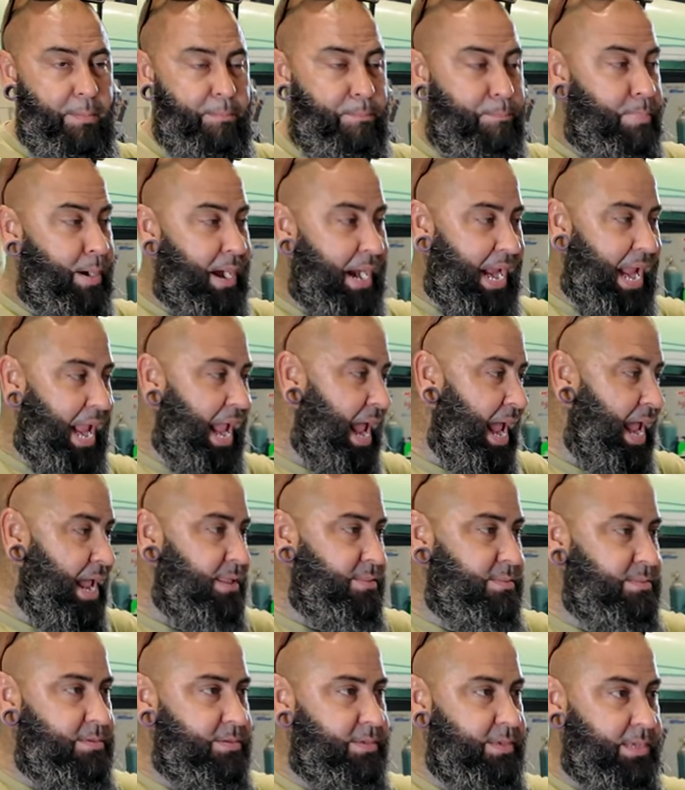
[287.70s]
by
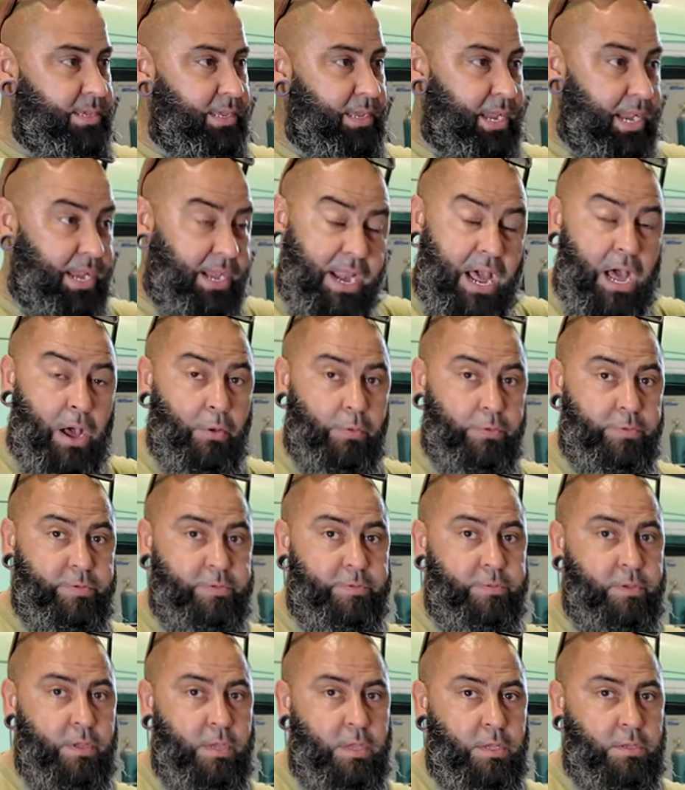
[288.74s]
hand in house.
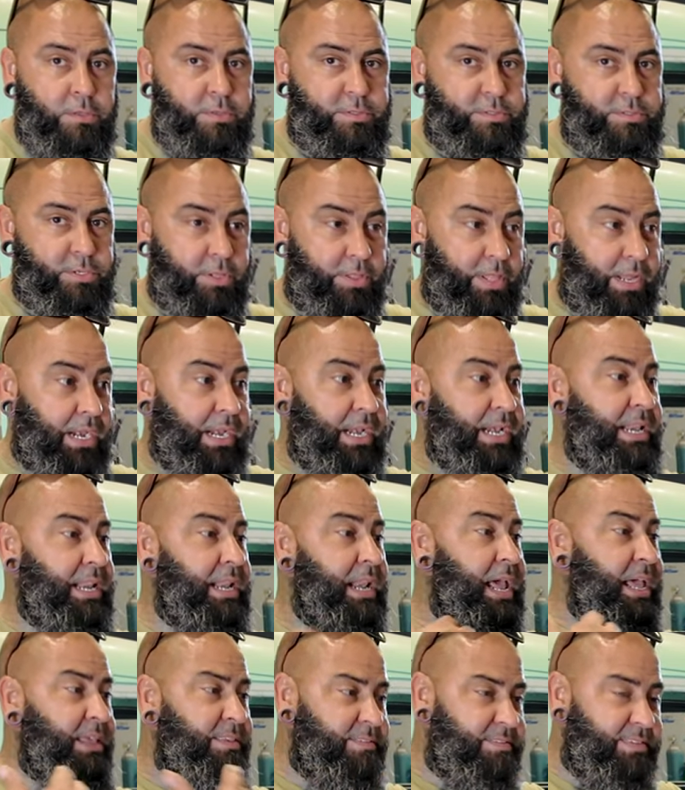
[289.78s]
So the
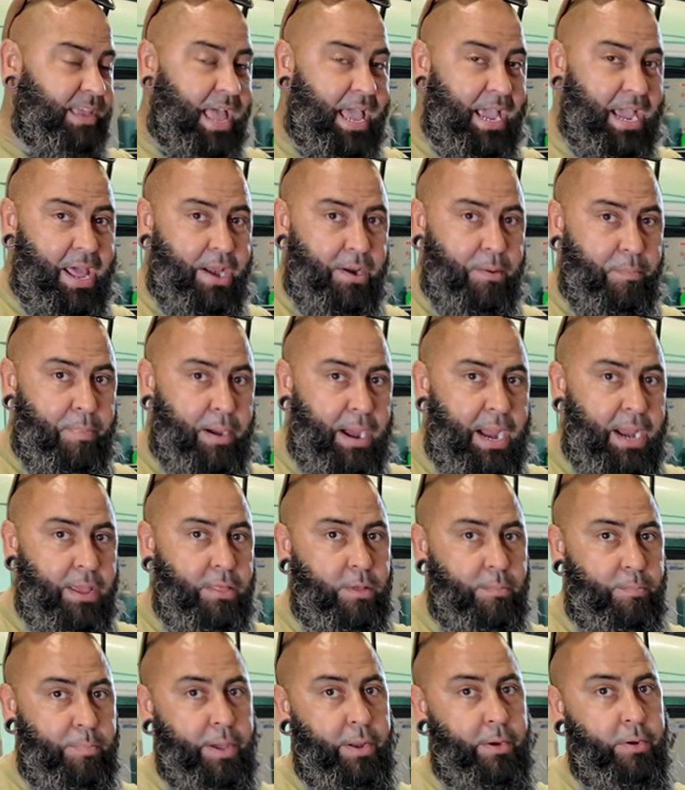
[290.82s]
less I gotta buy,
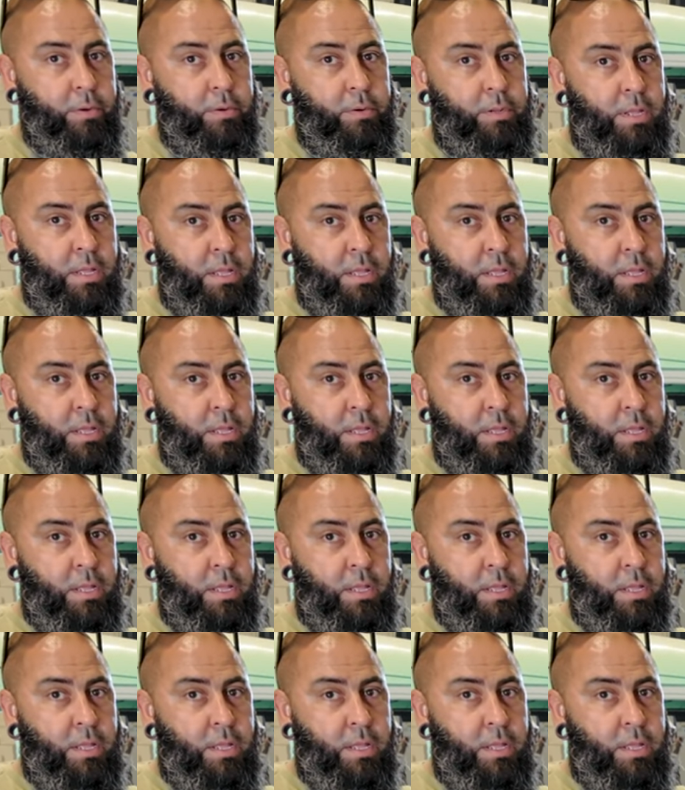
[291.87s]
the better.